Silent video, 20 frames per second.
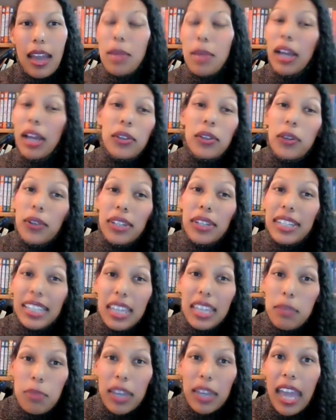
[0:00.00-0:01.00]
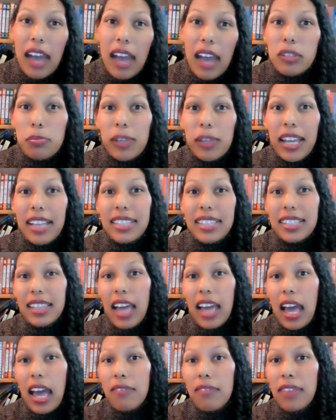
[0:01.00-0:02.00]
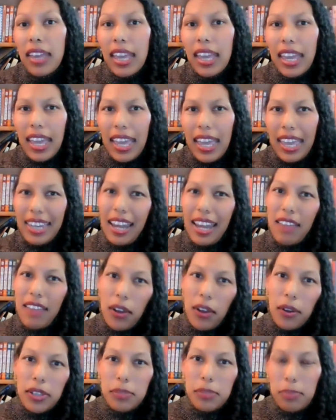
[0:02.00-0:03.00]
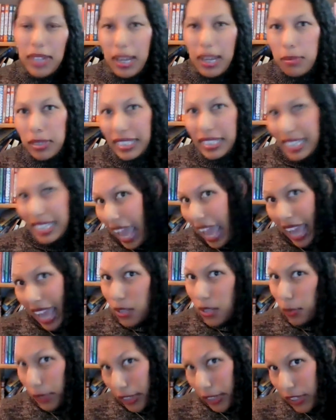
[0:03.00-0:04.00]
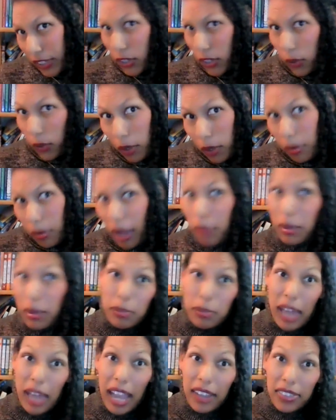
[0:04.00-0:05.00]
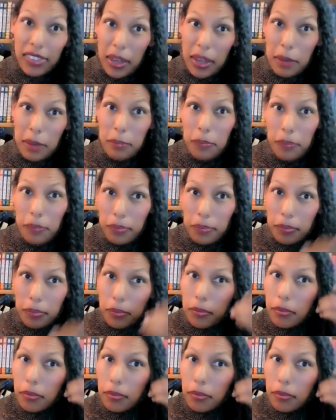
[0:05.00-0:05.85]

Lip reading: I'm not good at keeping houseplants alive, and I've always been able to casually joke about my black thumb.